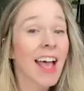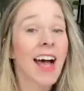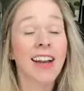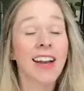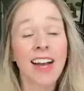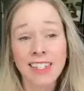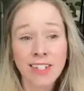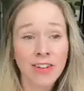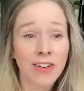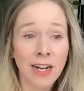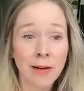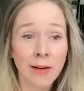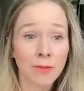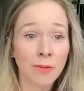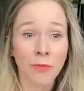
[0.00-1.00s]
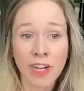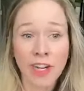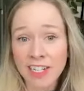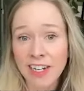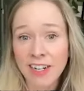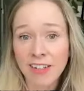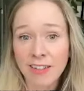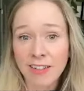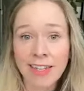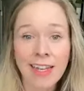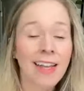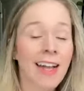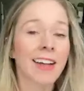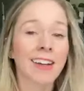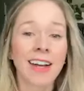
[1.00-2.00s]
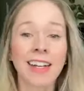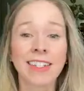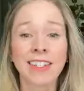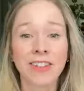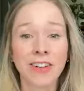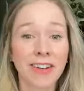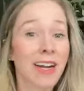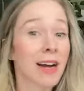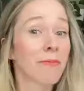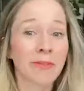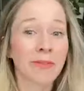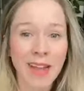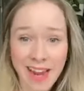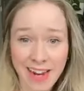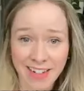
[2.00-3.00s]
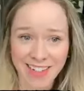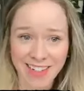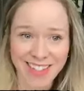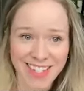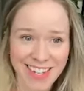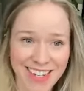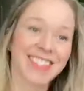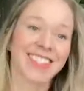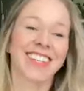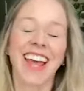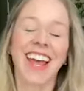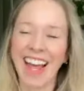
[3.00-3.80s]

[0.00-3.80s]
And I did not come from retail and I did not come from agencies.